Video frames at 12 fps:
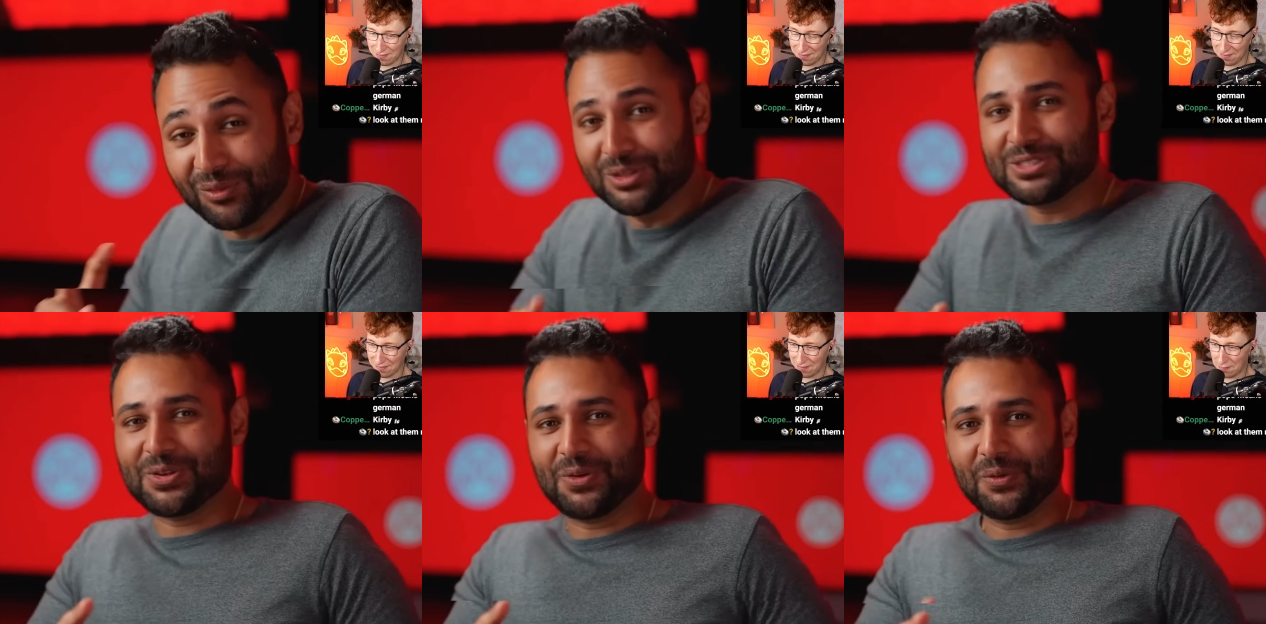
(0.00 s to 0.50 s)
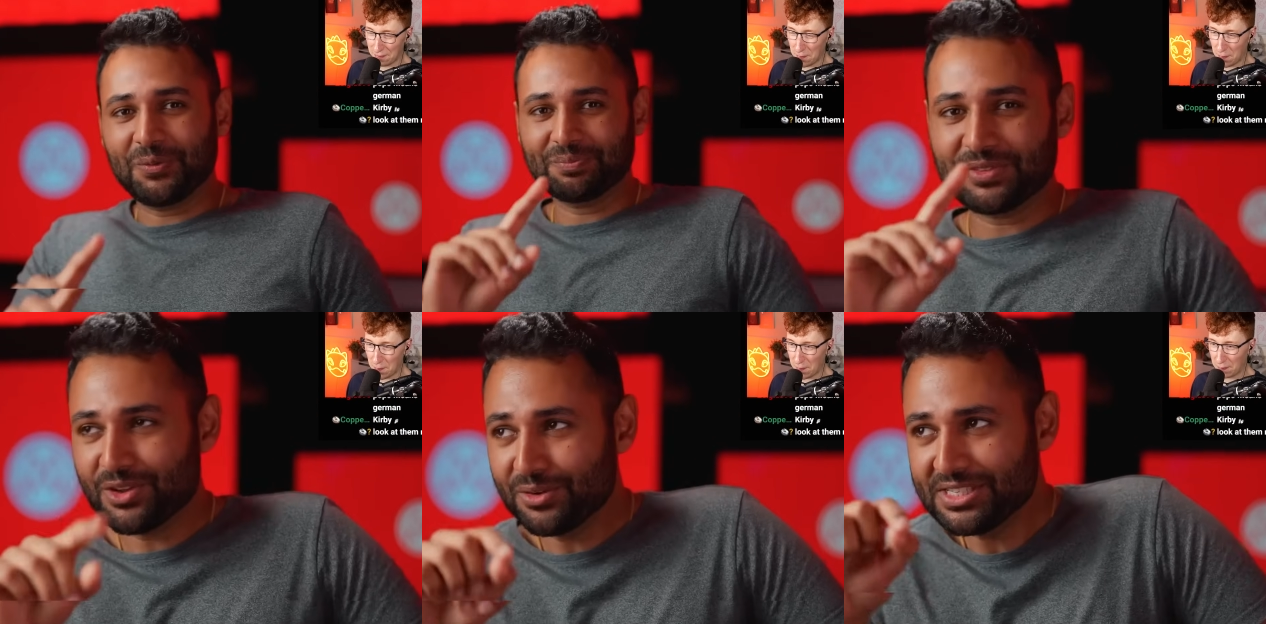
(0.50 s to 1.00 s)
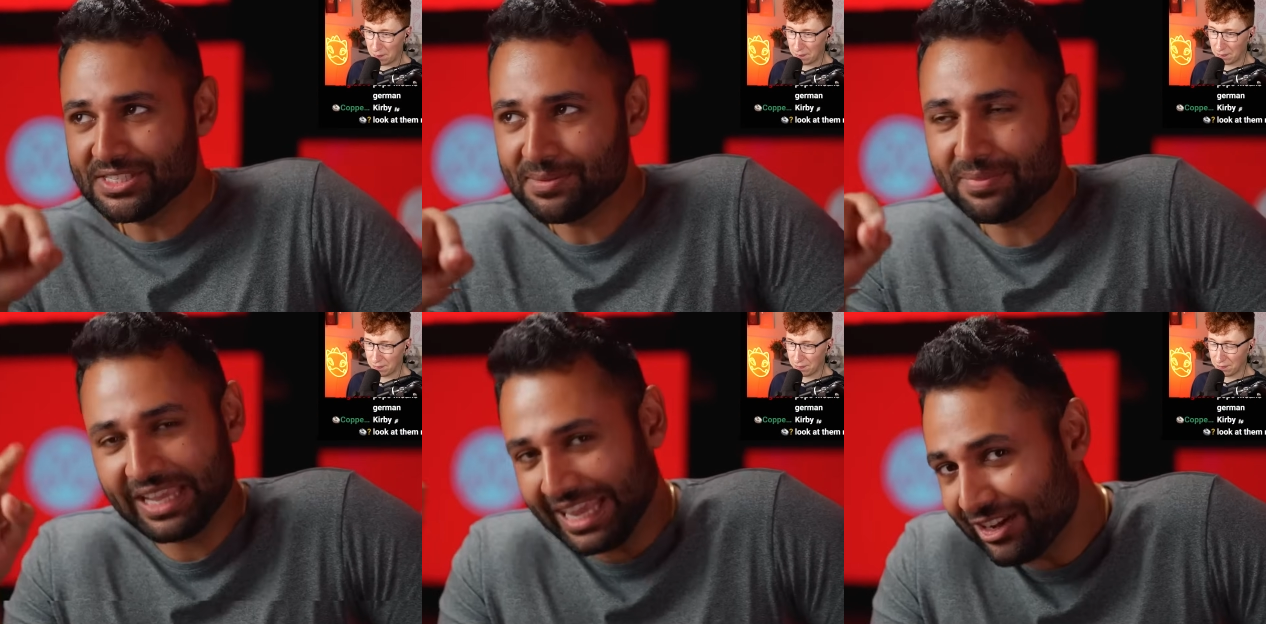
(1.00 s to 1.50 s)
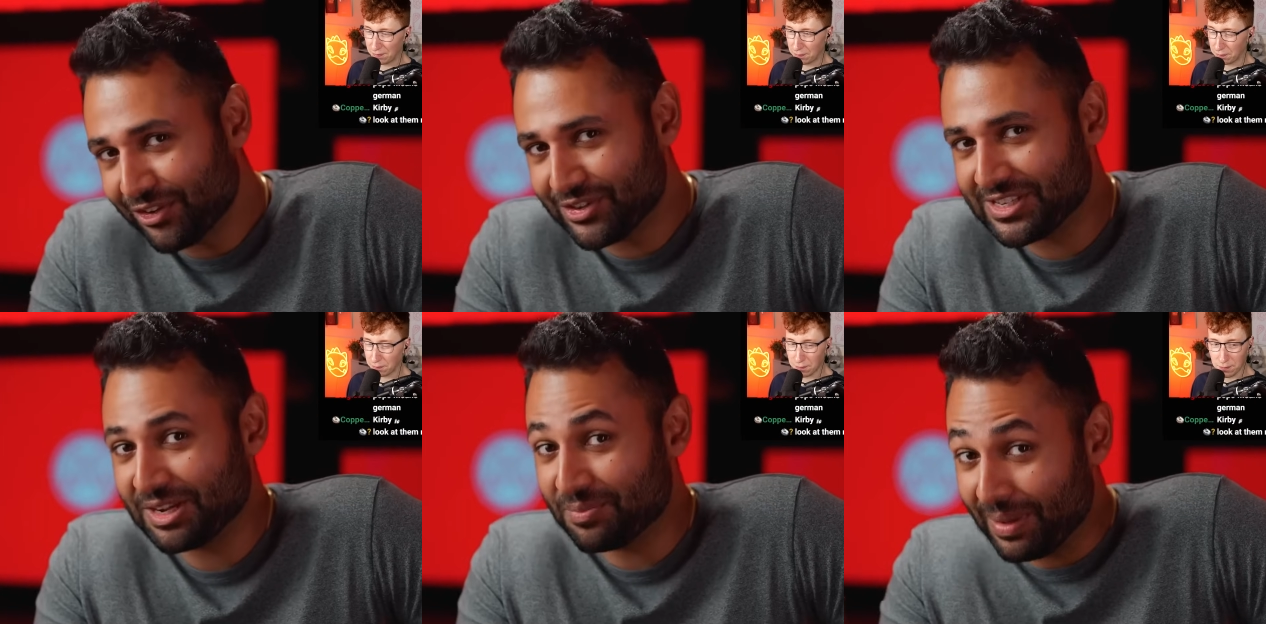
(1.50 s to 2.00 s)
Speaker 1: also, notice something
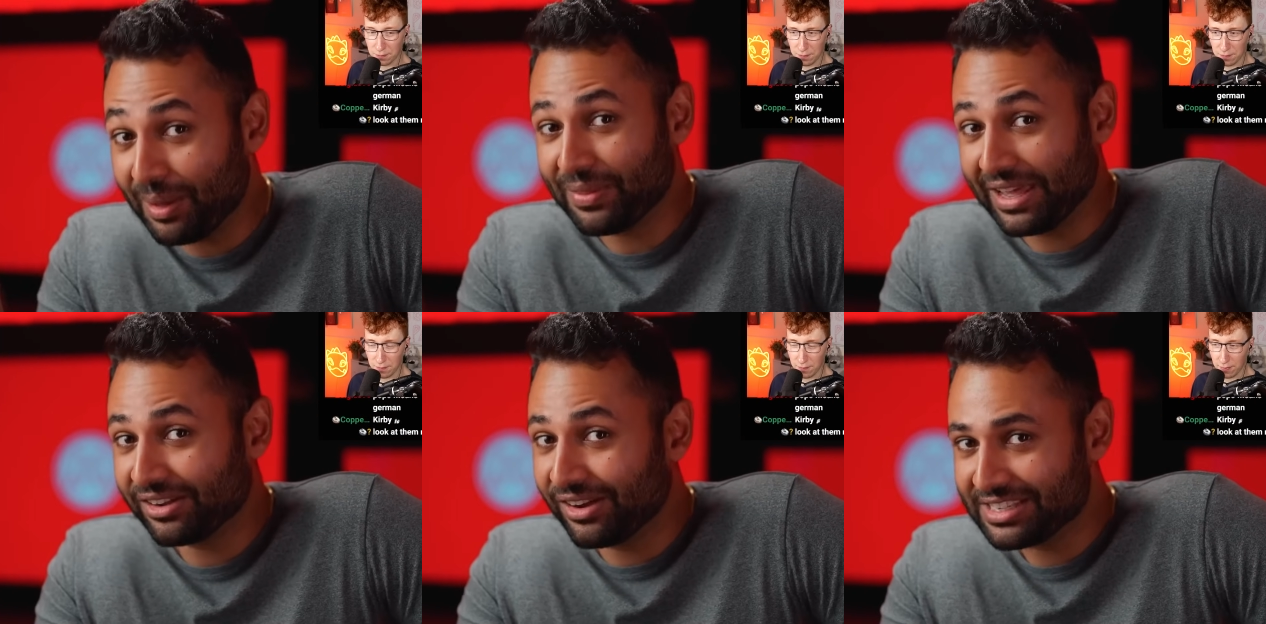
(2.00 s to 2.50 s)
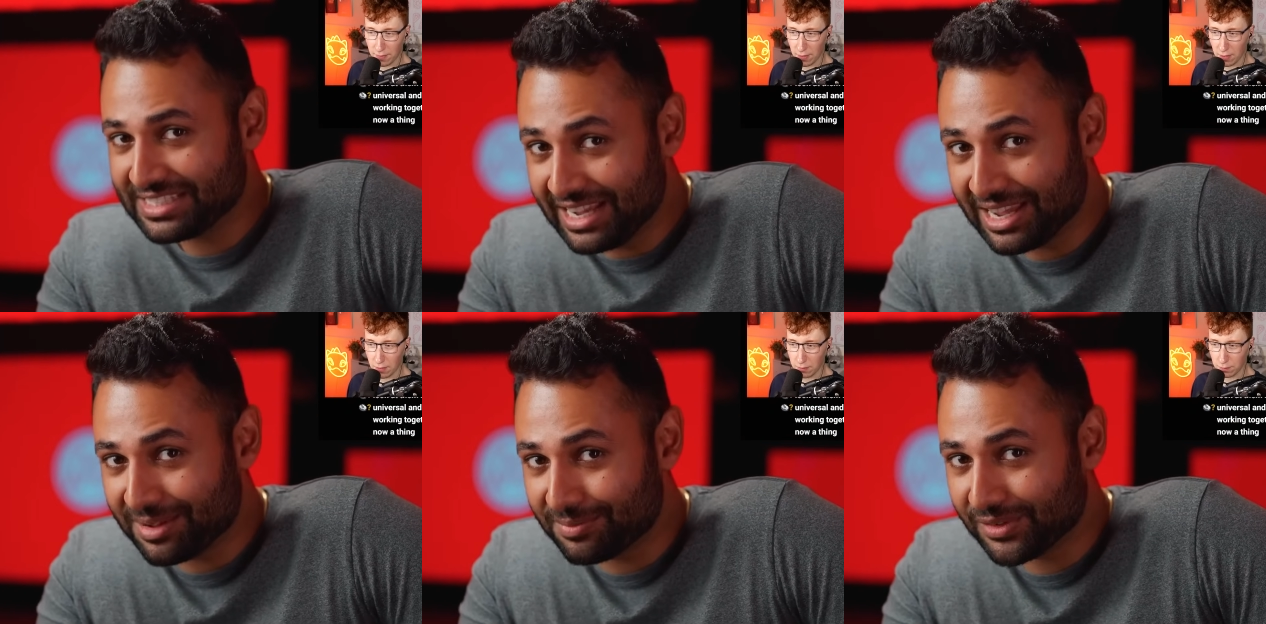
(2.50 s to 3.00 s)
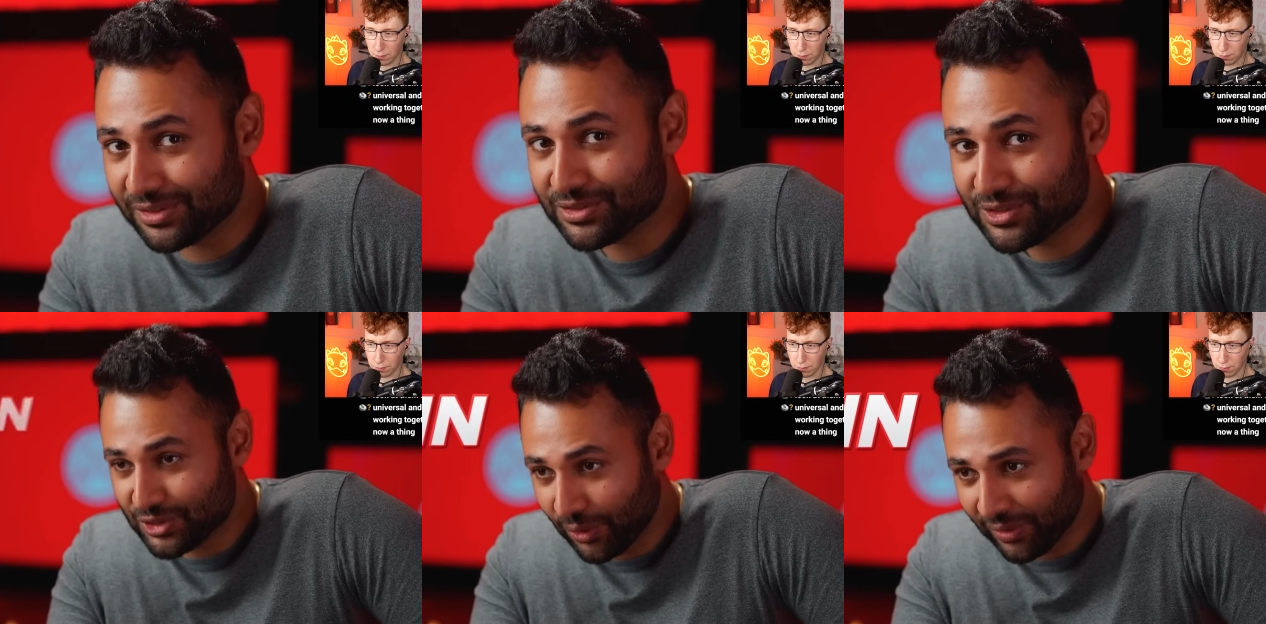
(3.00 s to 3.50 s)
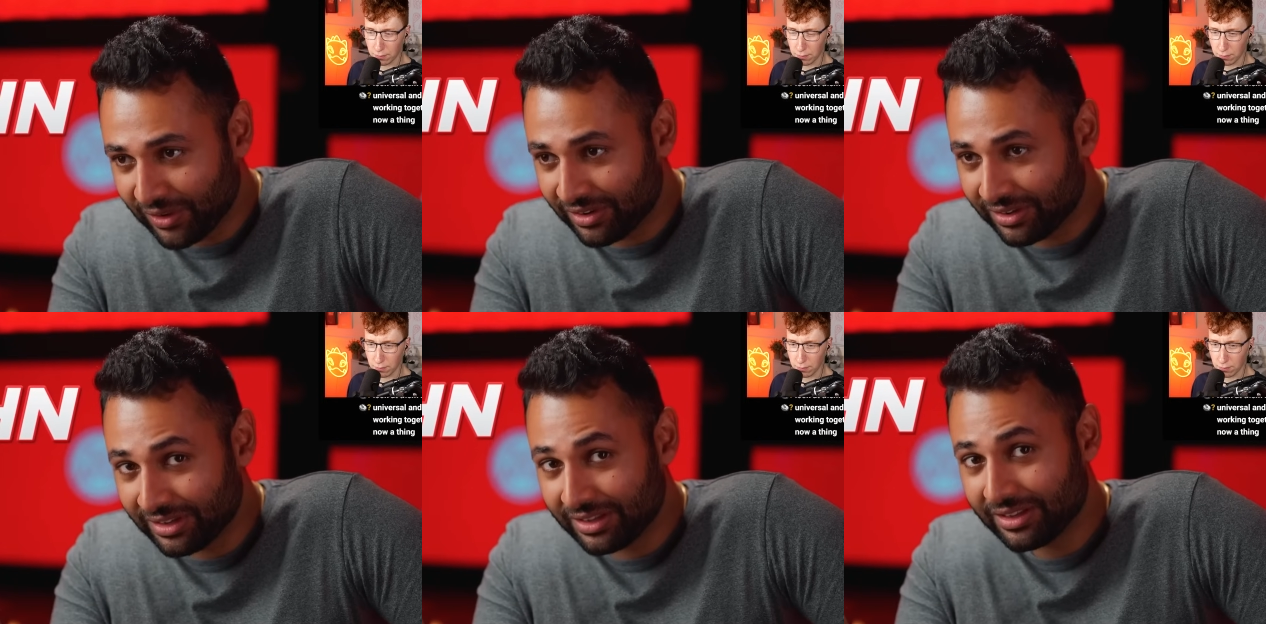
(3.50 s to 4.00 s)
interesting about that guy's name, John
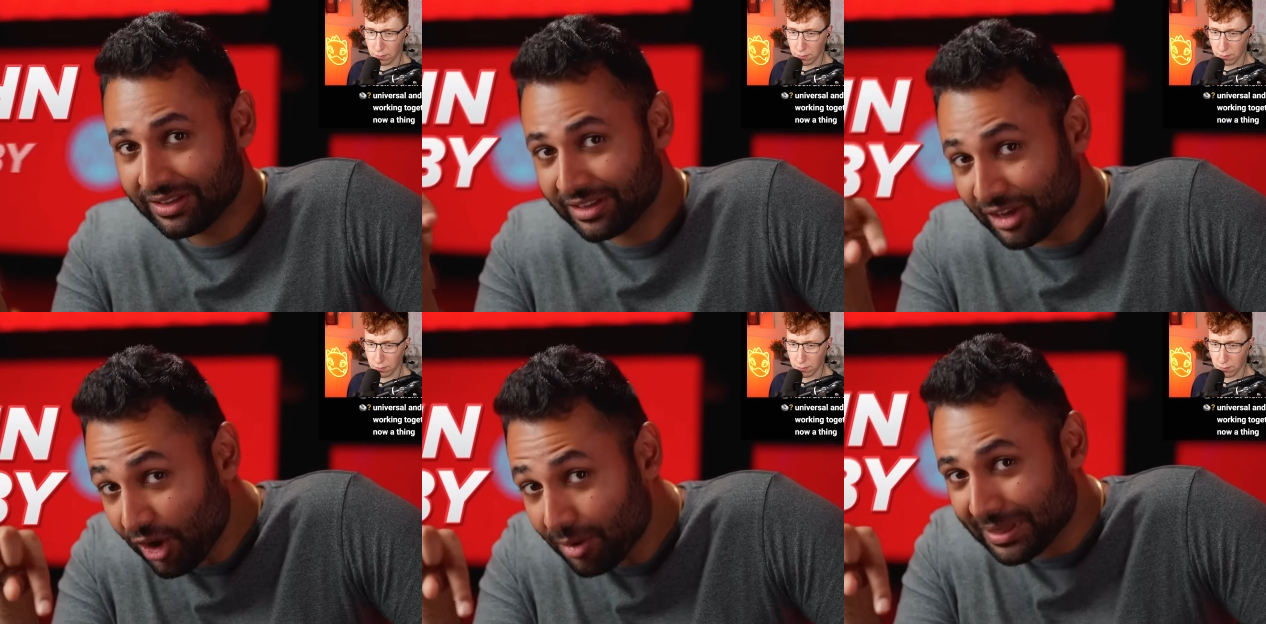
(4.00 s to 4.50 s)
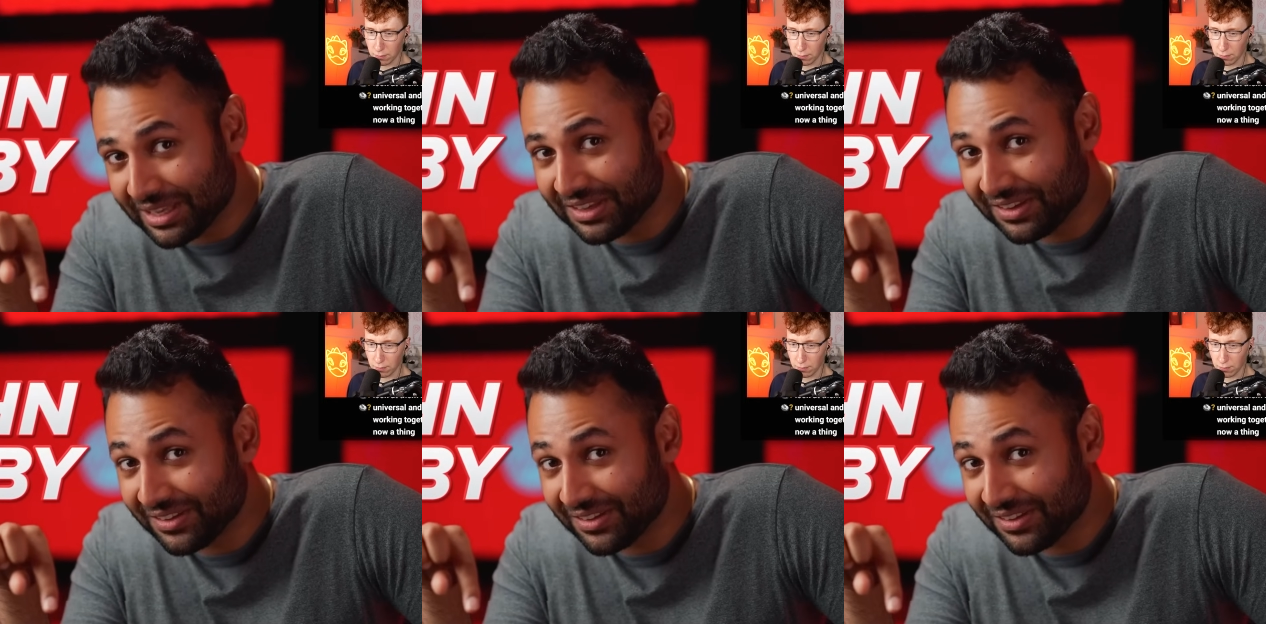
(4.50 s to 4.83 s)
Kirby.